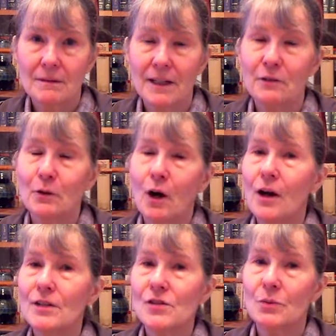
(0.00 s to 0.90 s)
And if we're
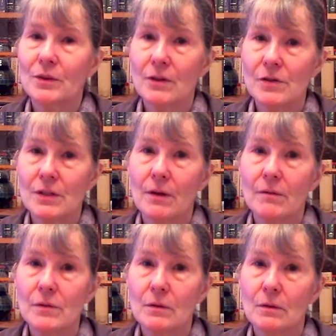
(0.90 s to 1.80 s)
honest with
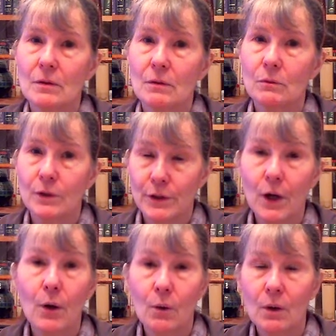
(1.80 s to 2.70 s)
ourselves, we'll
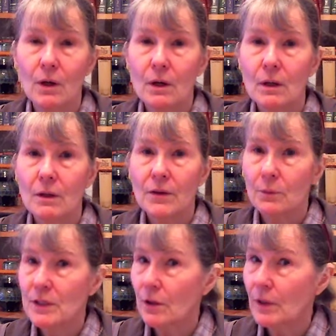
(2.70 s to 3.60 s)
know that
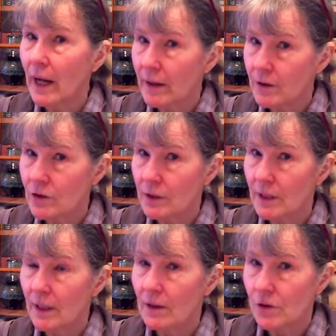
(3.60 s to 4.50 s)
we don't
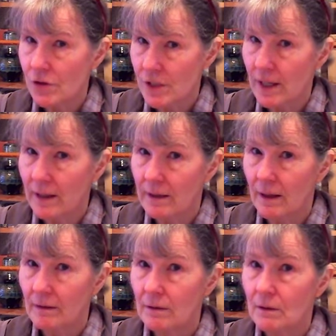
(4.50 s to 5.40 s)
actually understand
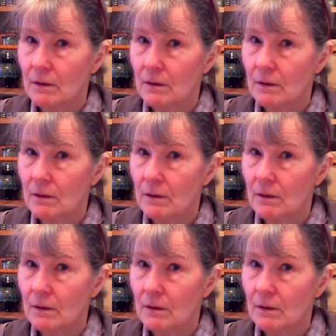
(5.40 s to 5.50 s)
that.